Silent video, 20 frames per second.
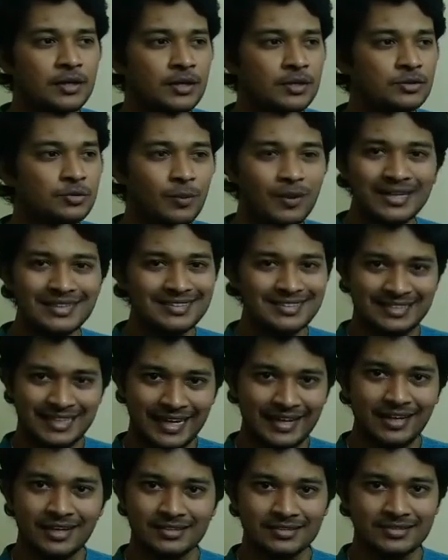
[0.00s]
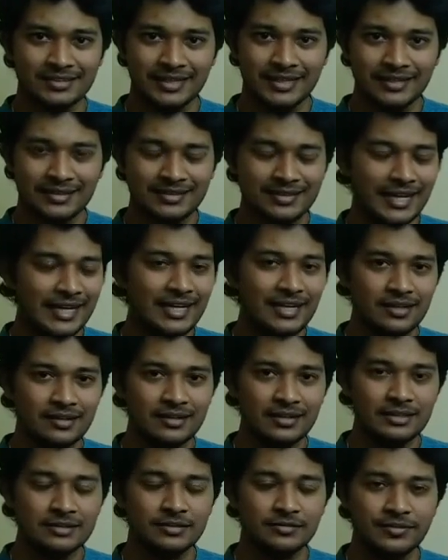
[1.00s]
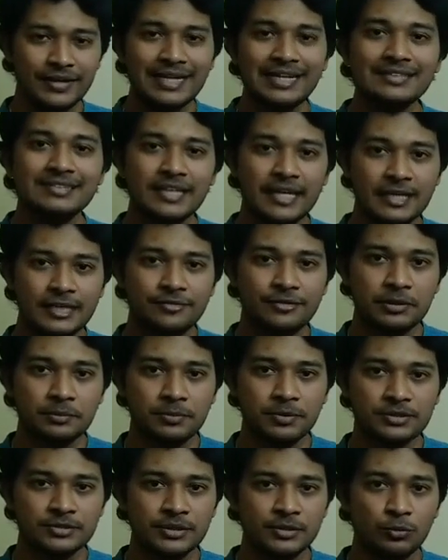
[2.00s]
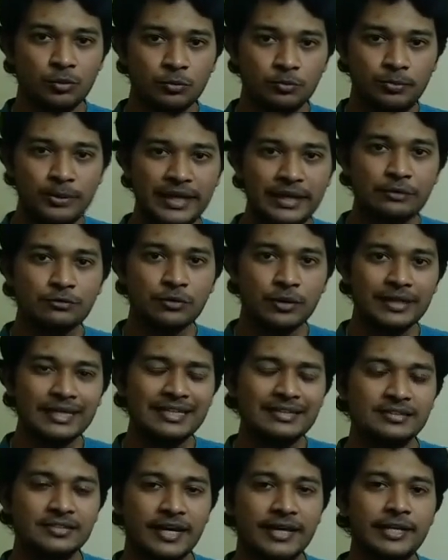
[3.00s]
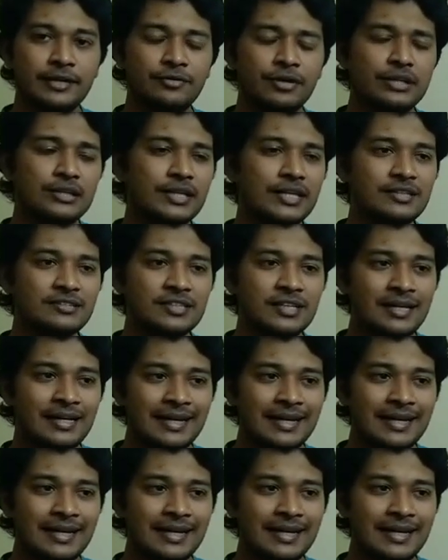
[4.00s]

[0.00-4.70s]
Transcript: So what does Taylor say? Taylor is a very scientific person who believes only in scientific things,